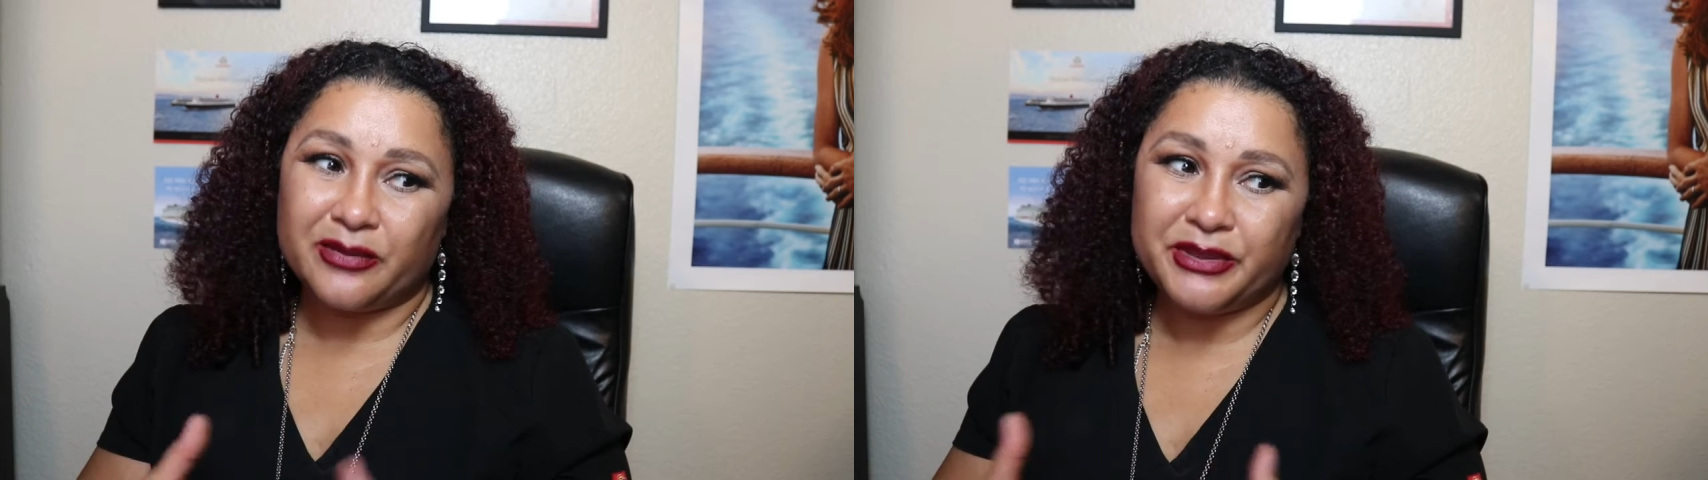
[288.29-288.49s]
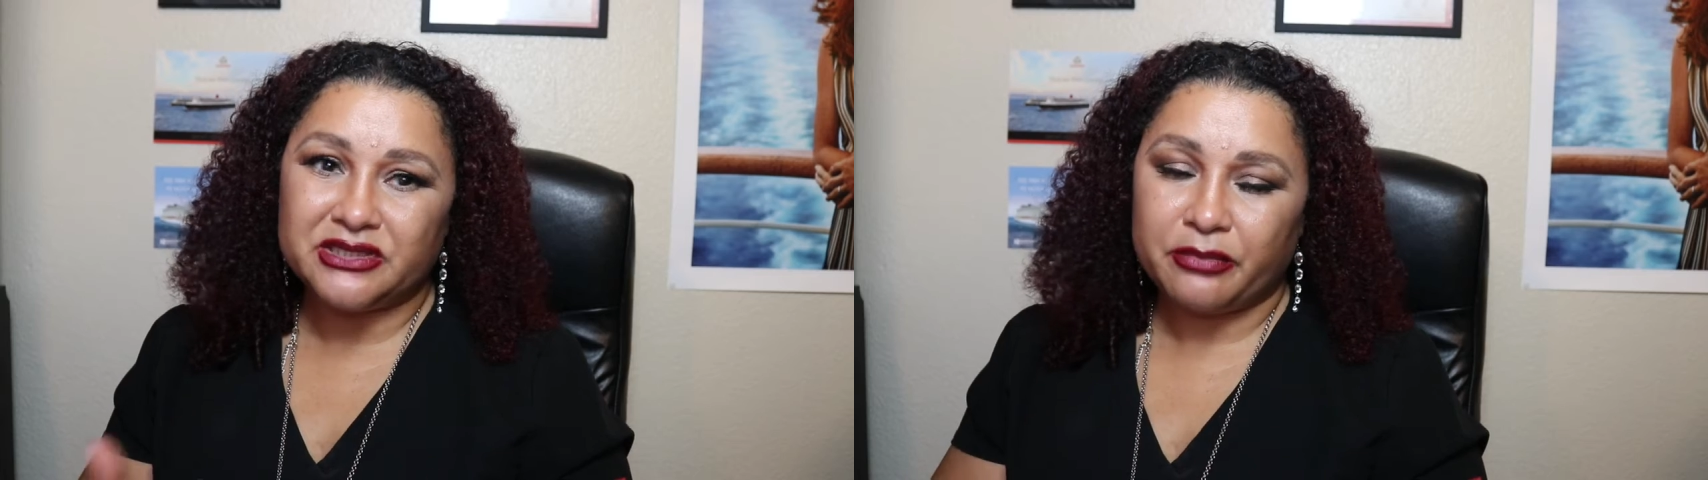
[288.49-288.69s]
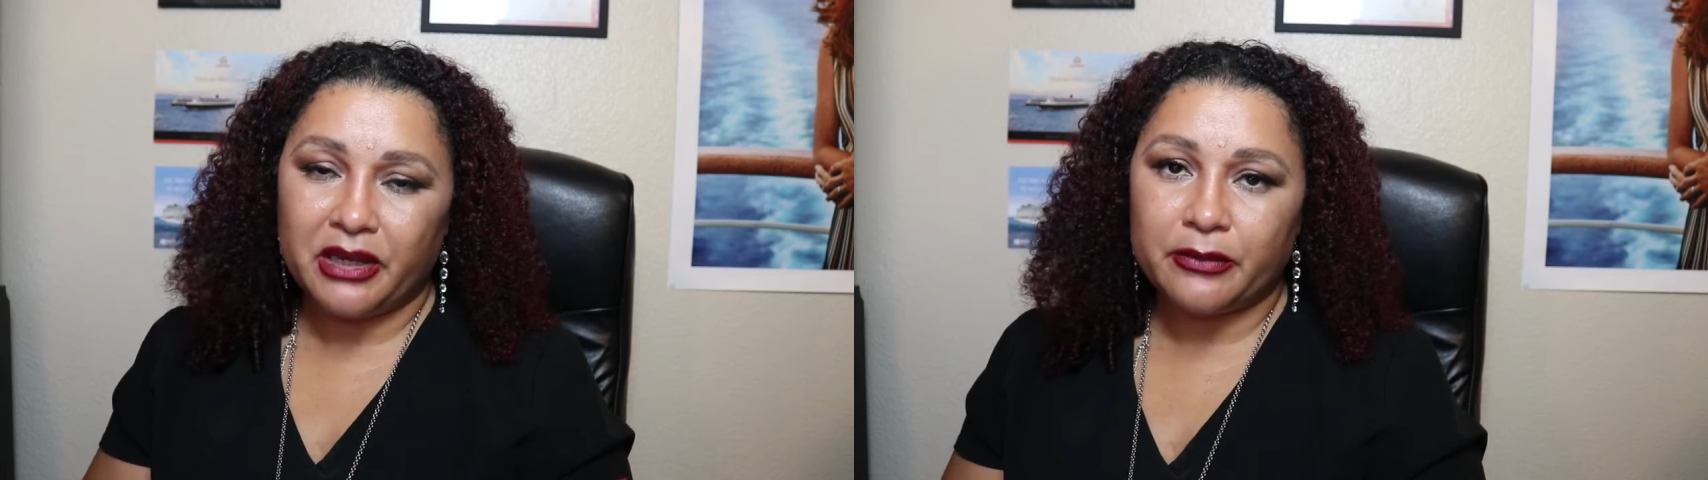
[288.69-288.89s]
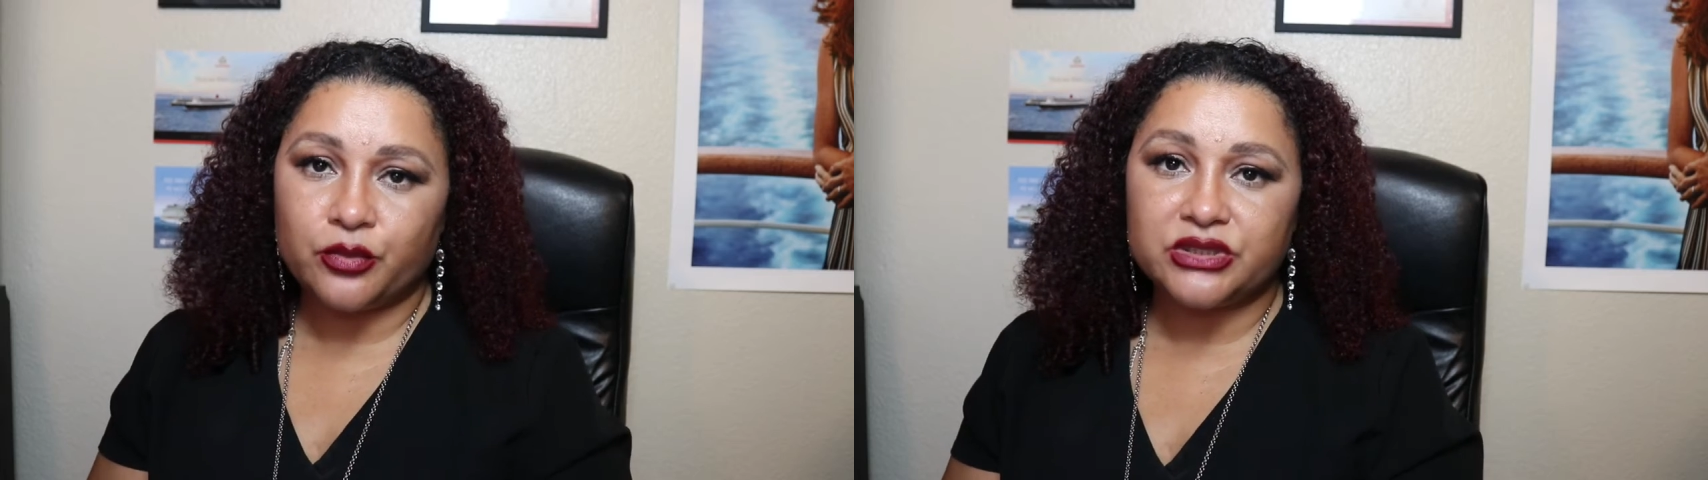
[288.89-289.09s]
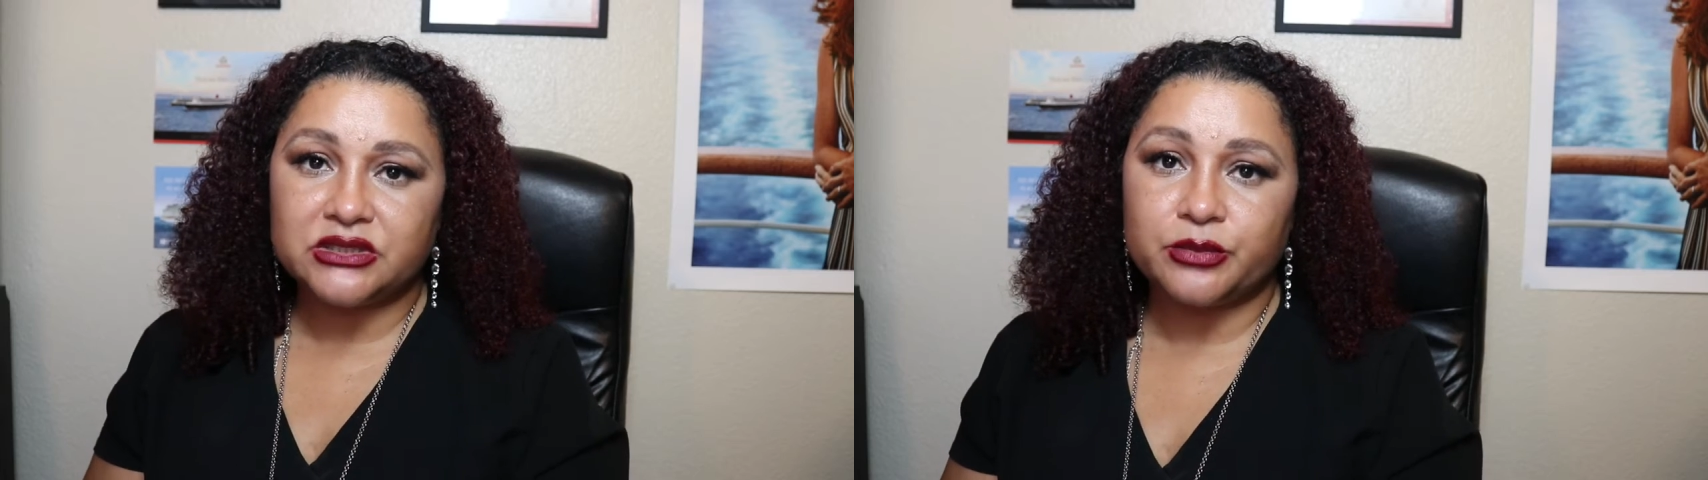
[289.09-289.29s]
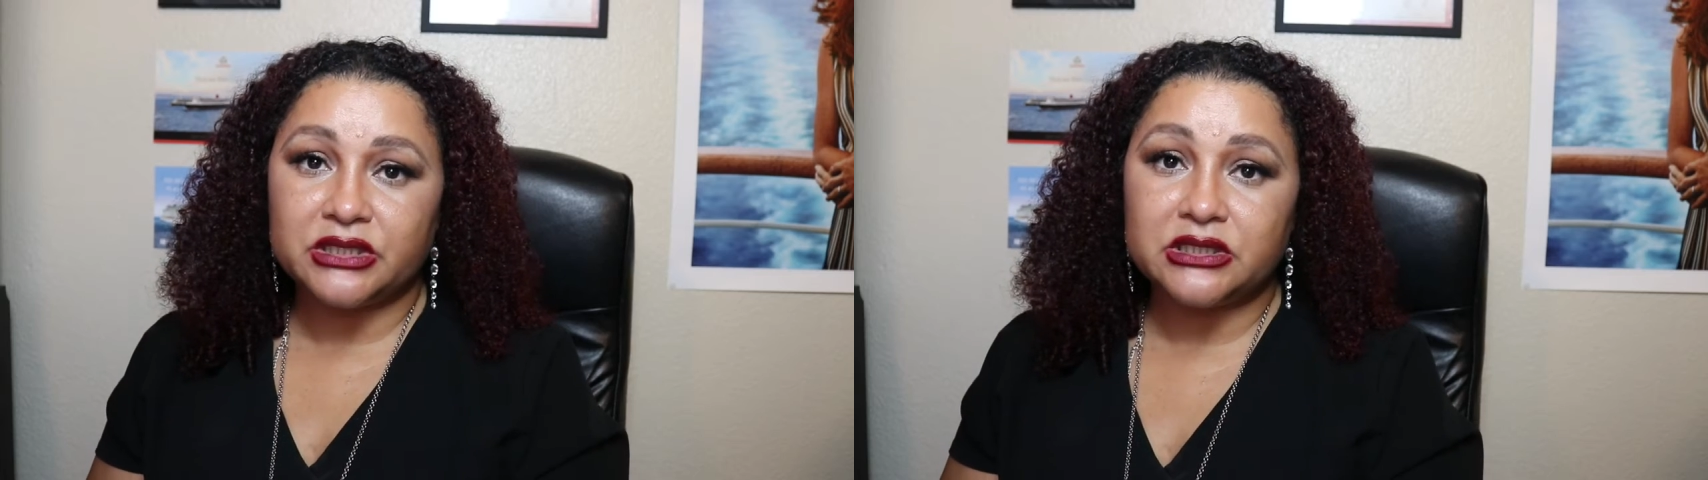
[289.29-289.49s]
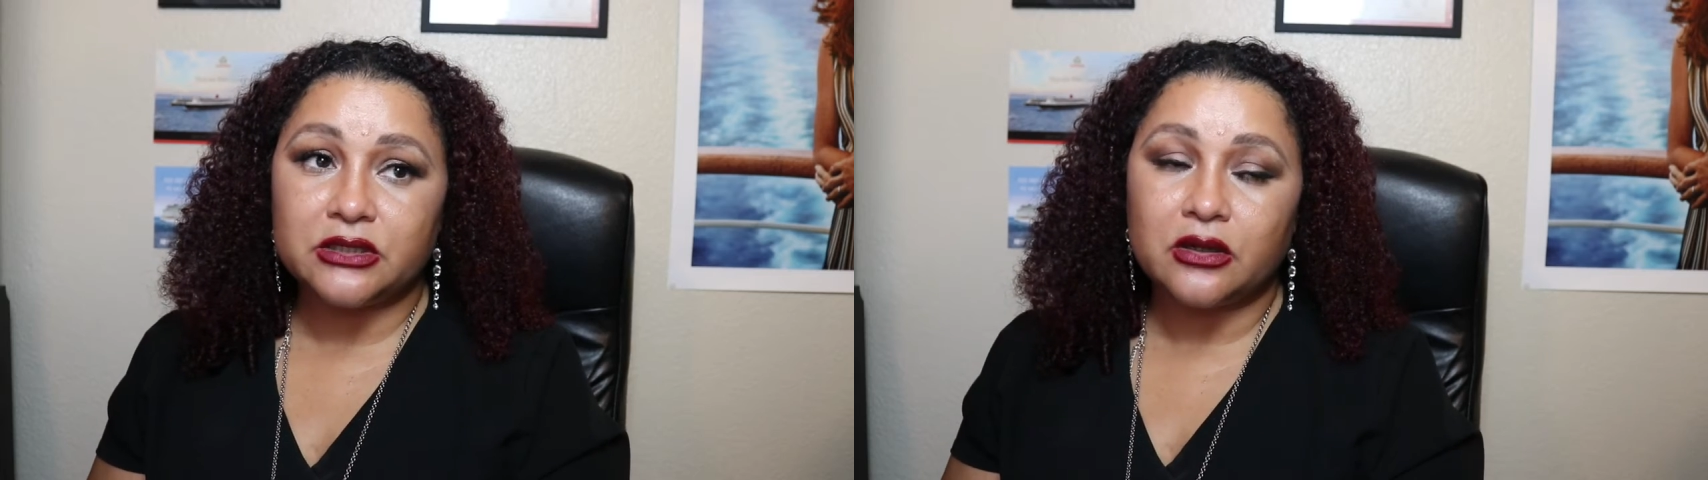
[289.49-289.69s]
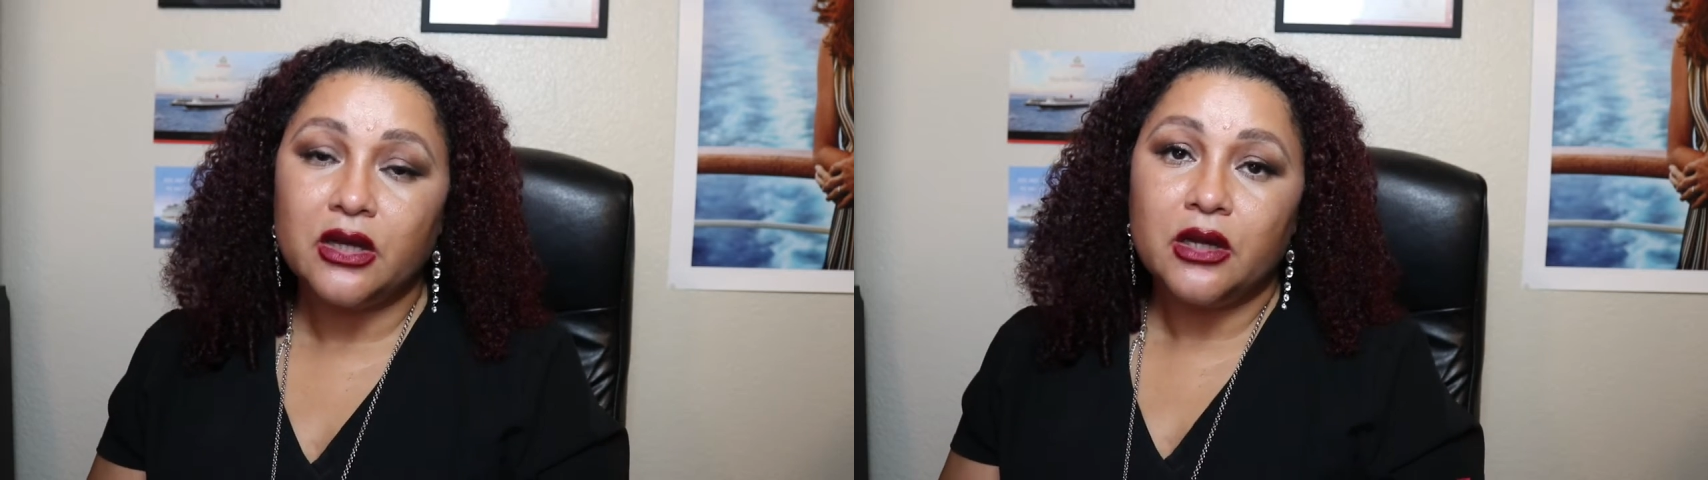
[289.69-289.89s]
a piece of paper. What's the big
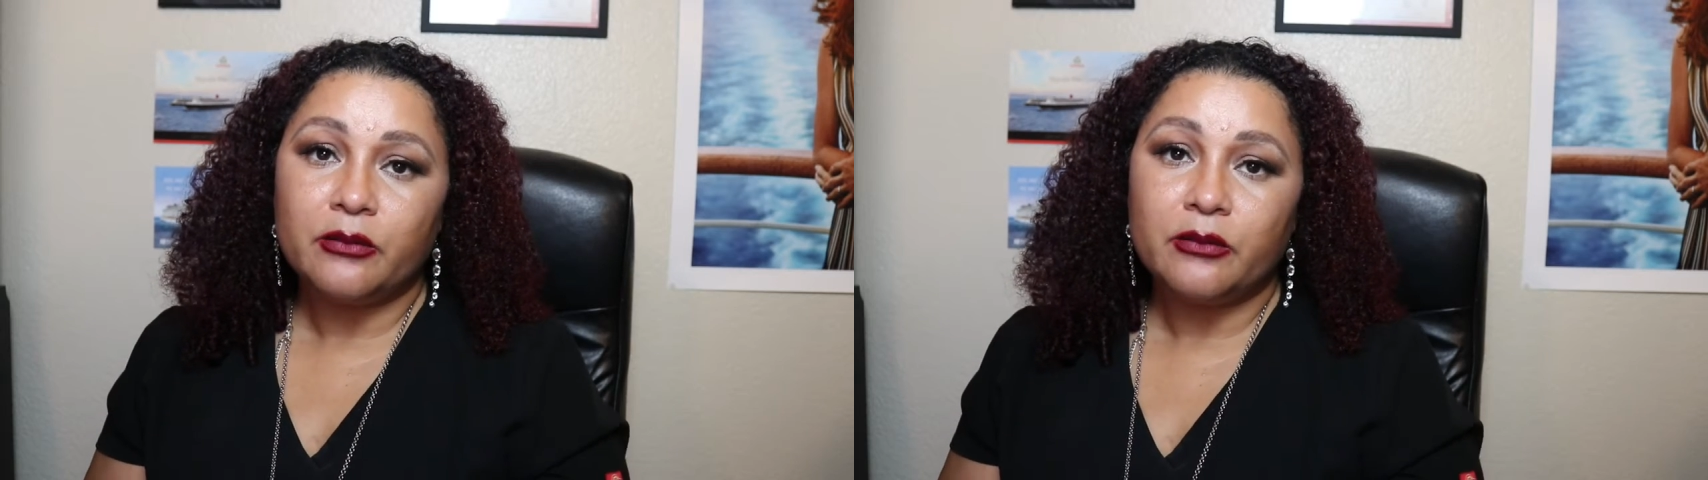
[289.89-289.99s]
deal?